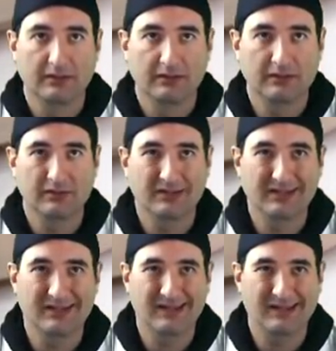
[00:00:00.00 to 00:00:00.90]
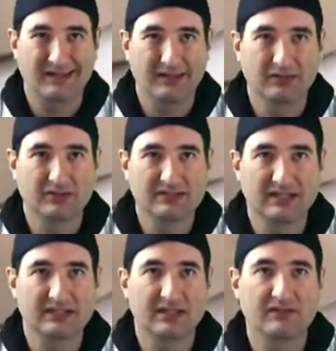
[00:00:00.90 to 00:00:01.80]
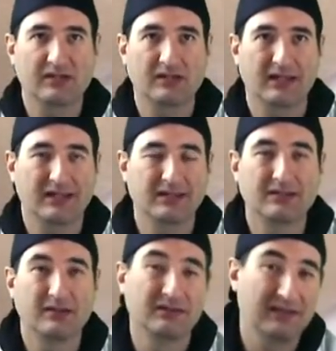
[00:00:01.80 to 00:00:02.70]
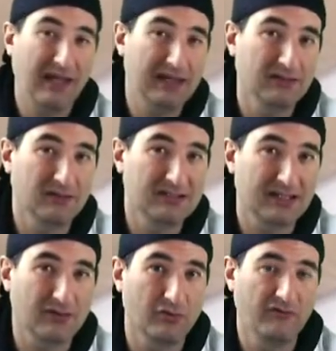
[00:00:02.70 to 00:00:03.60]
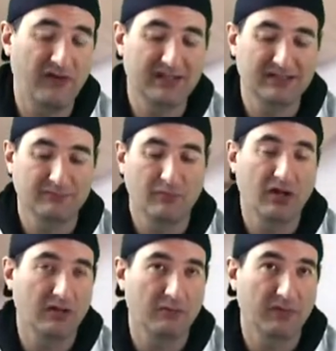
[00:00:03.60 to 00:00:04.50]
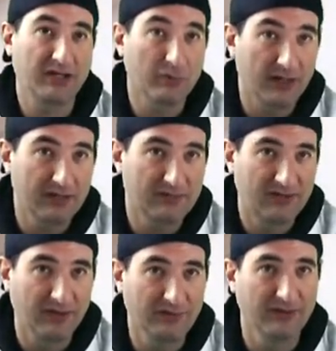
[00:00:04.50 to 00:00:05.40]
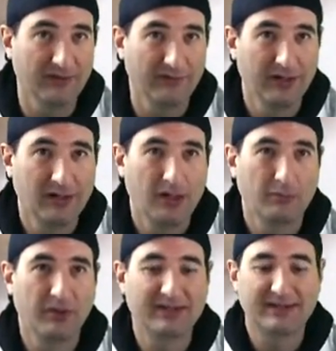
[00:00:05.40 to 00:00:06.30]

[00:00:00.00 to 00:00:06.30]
you know, it, it looks like a T V. It kind of looks like an old-fashioned mi- microwave too, though. But